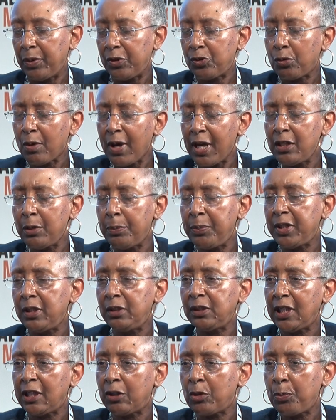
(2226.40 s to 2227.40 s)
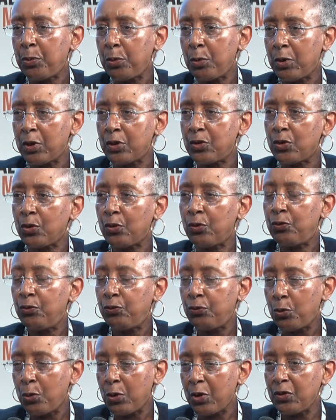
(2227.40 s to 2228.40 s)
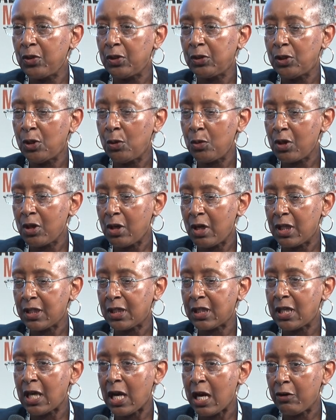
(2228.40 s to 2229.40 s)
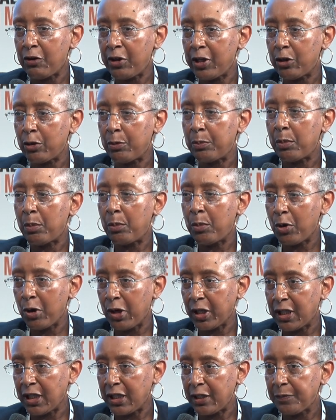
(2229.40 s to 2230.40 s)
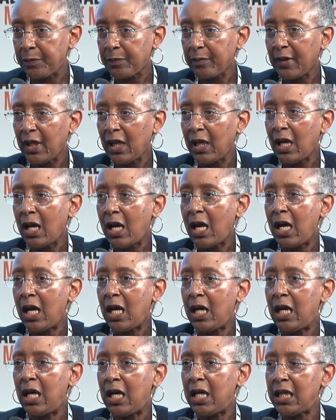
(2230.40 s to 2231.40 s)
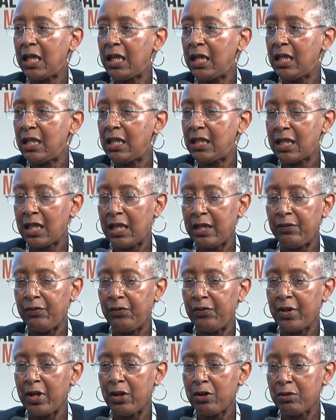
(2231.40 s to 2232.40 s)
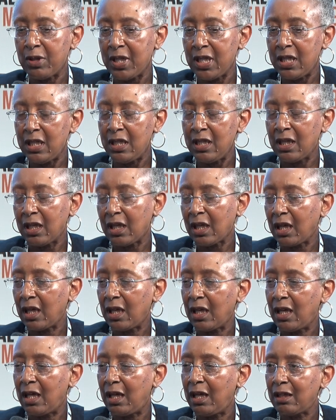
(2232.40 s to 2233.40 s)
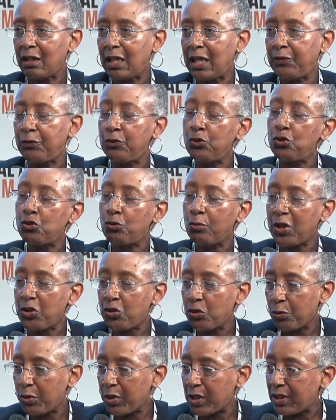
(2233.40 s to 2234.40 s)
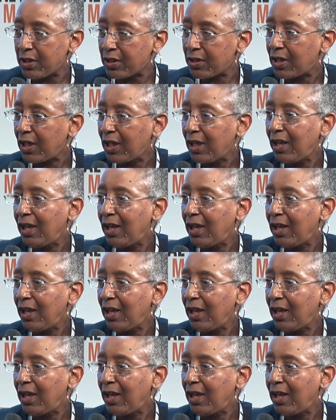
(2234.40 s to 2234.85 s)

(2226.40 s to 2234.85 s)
trying to build airports for the low-cost carrier market is a very kind of treacherous